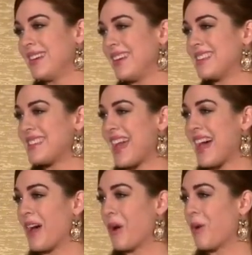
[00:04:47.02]
It's
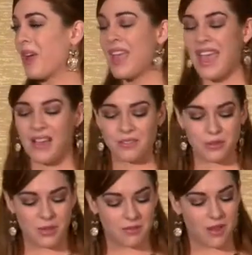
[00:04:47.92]
how,
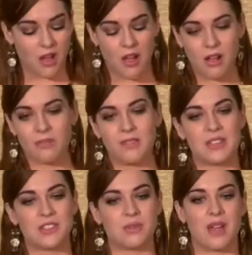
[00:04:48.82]
after we've all
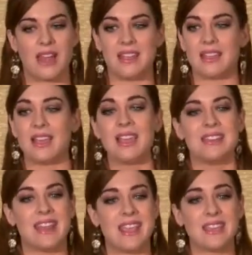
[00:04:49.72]
finished writing,
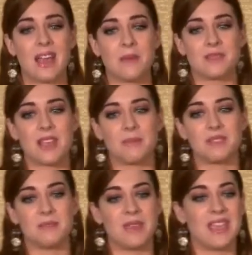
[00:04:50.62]
Nate comes up
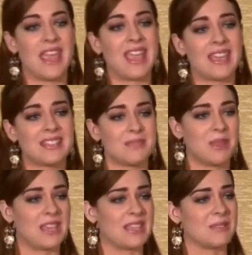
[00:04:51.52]
to me, hands
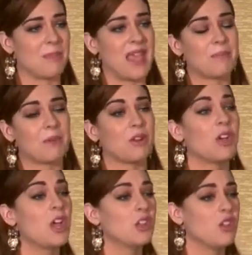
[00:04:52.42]
me his paper,
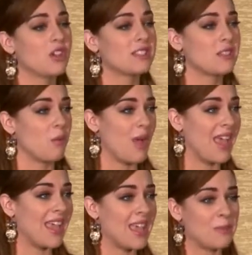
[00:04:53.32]
looks
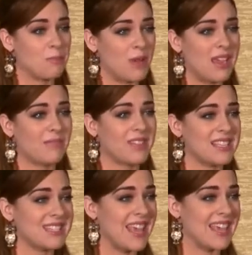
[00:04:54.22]
away, and
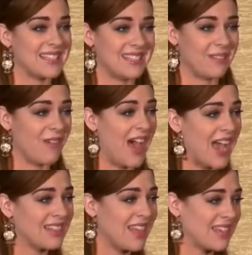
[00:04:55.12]
bravely says that if
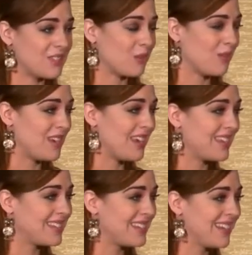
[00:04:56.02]
I'd like to read
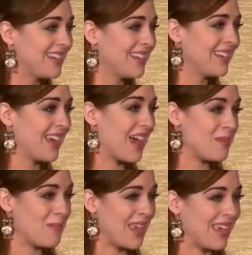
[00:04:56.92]
it, I
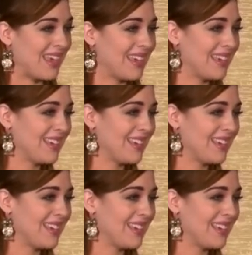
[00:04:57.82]
may.